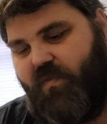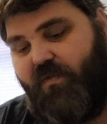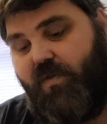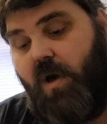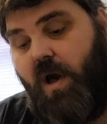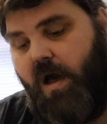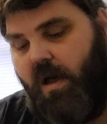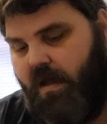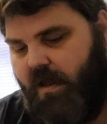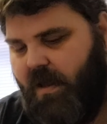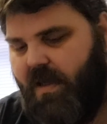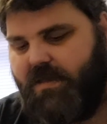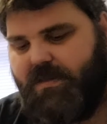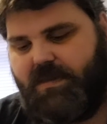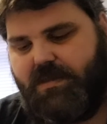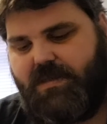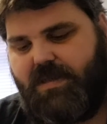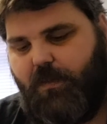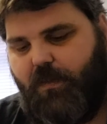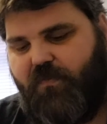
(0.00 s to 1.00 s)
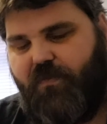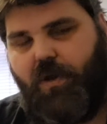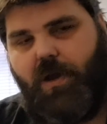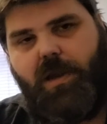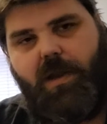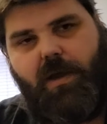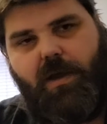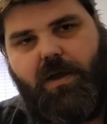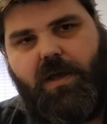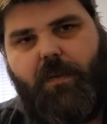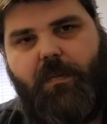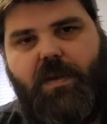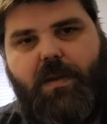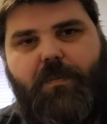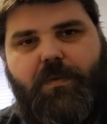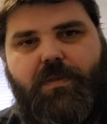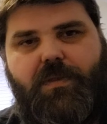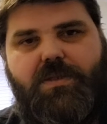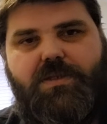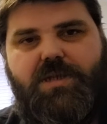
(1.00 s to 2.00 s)
We've got, as I said, we've got a lot
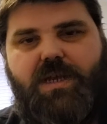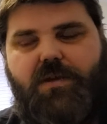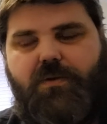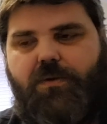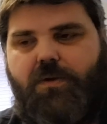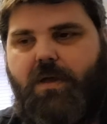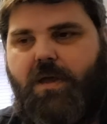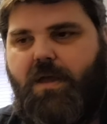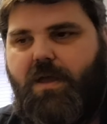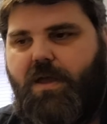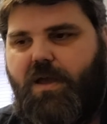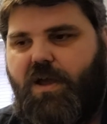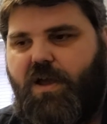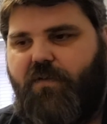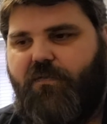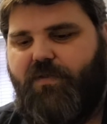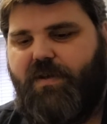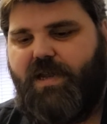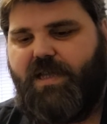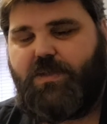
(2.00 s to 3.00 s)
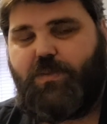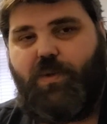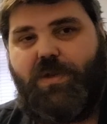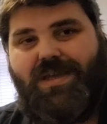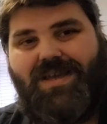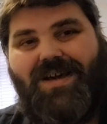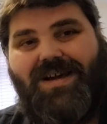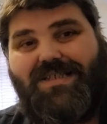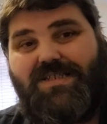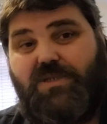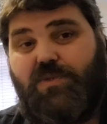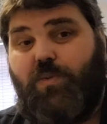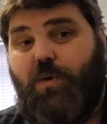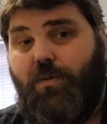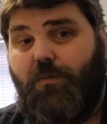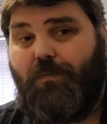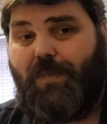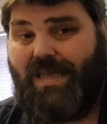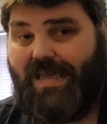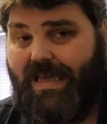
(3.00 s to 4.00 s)
coming up on the channel over the next week. I
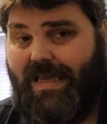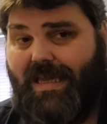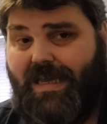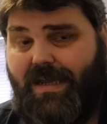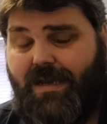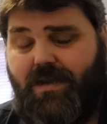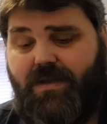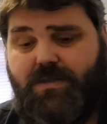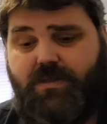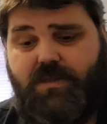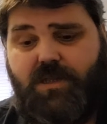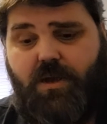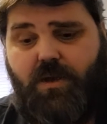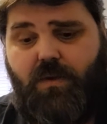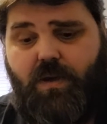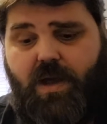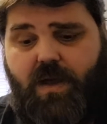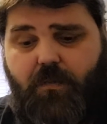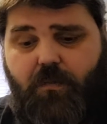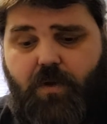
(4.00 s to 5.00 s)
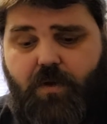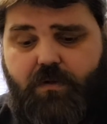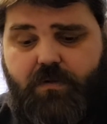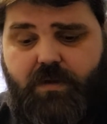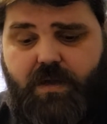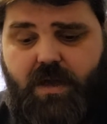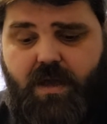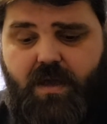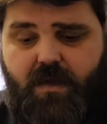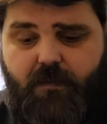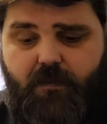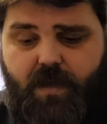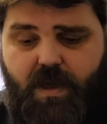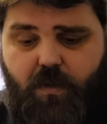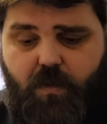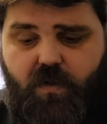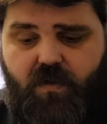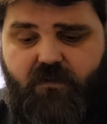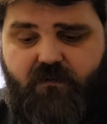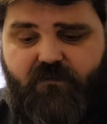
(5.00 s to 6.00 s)
just won't be here, so I won't
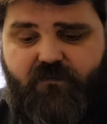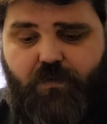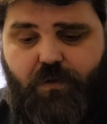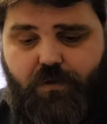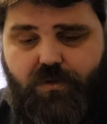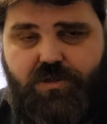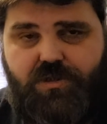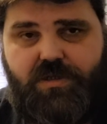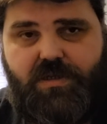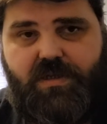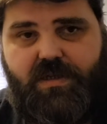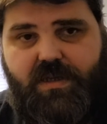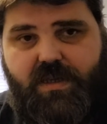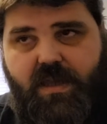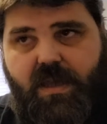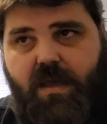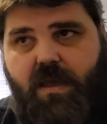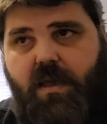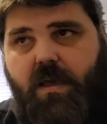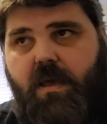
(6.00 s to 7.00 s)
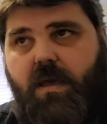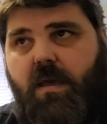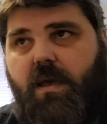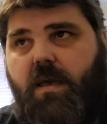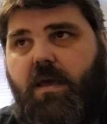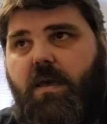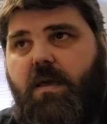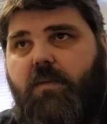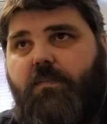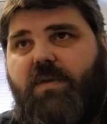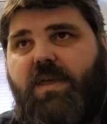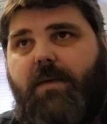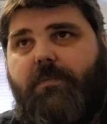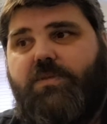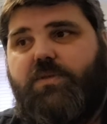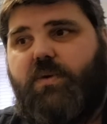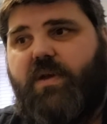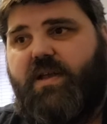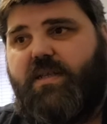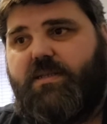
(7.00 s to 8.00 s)
unfortunately be
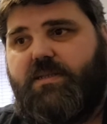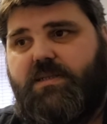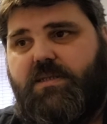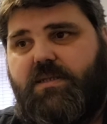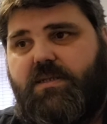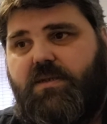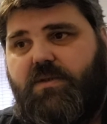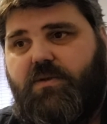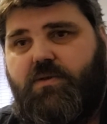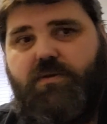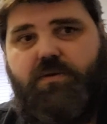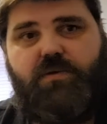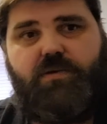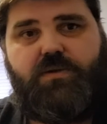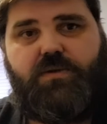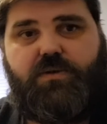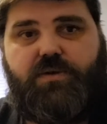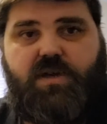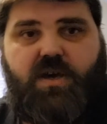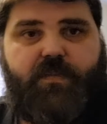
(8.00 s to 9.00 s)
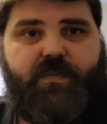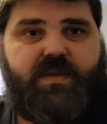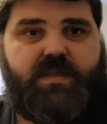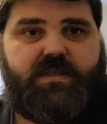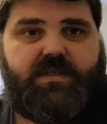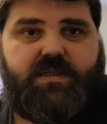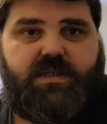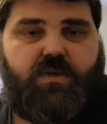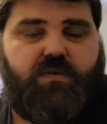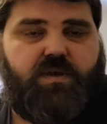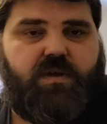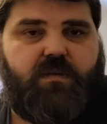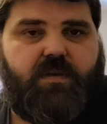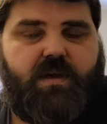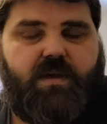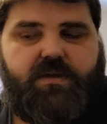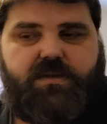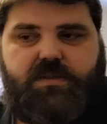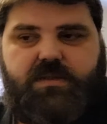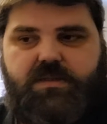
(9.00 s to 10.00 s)
able to answer your comments and your
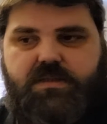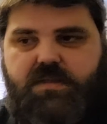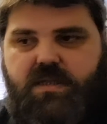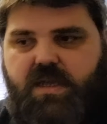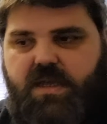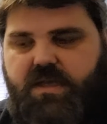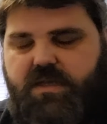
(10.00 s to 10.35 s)
emails